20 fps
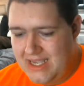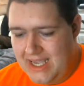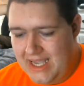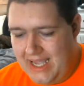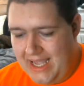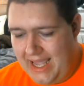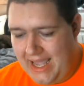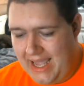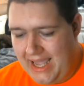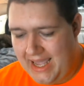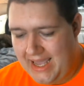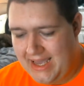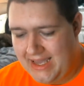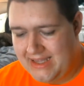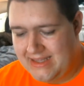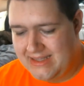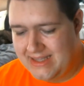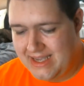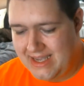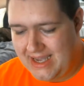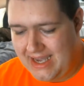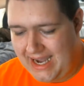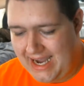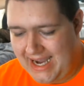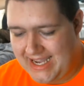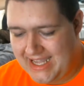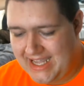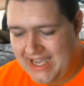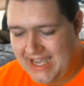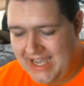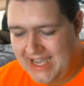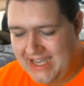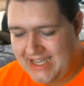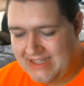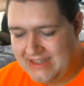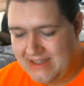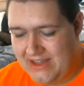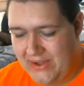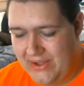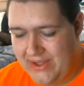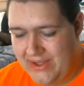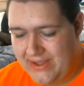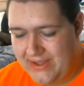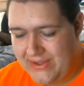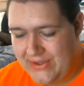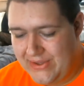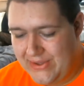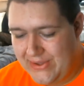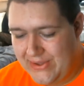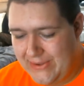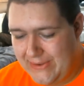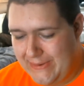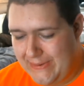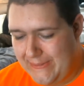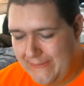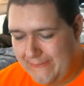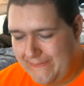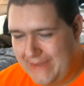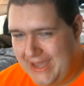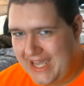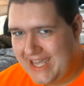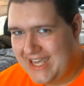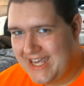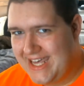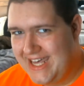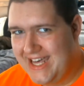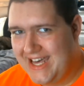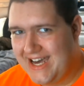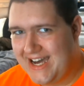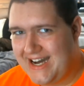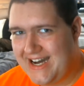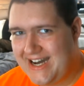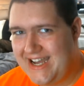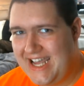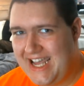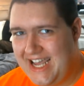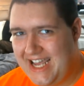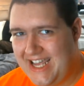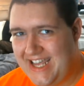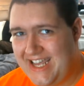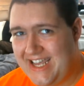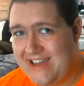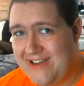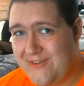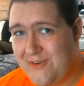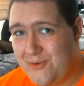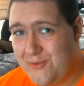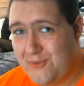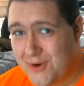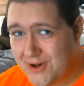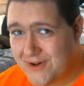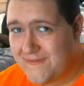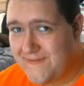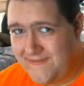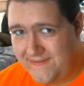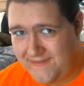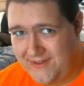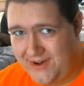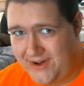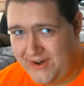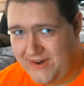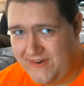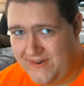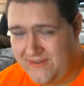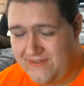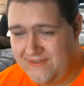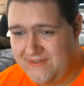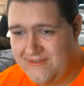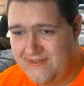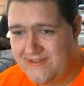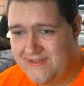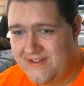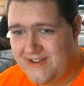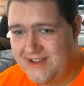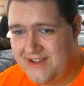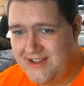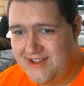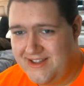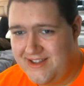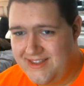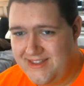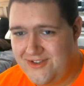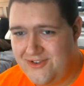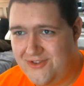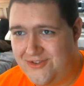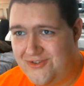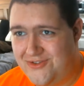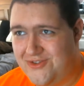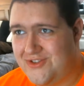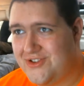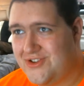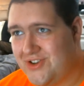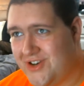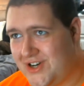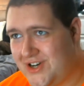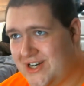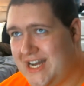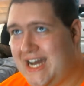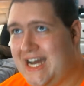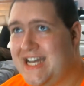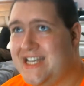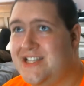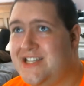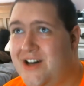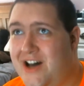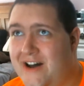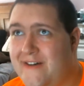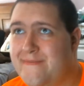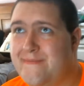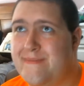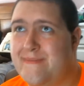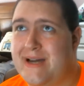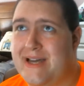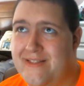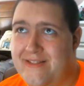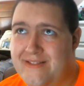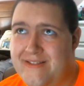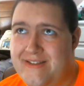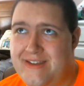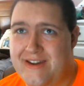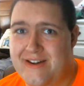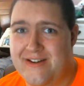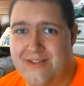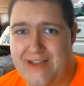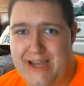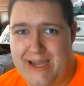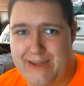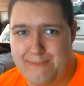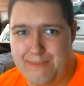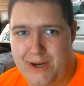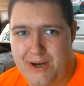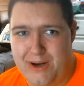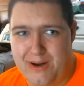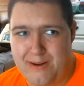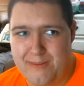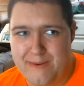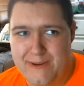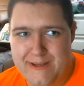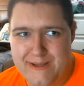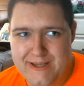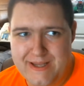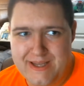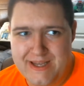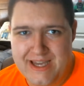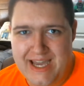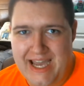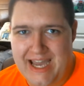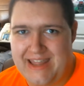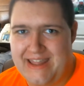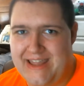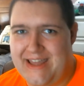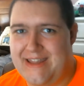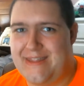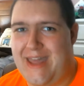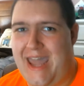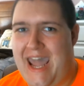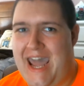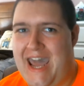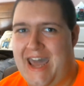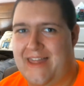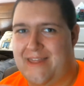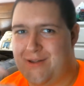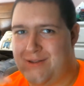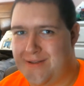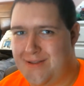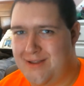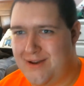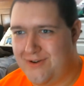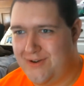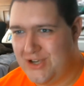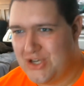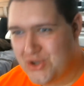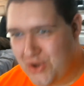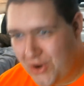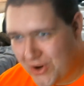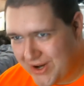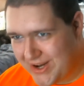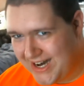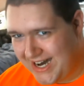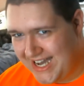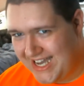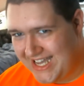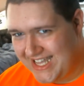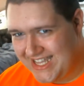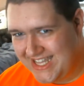And I can make a workflow to turn on and off my light bulb, and then add a Siri shortcut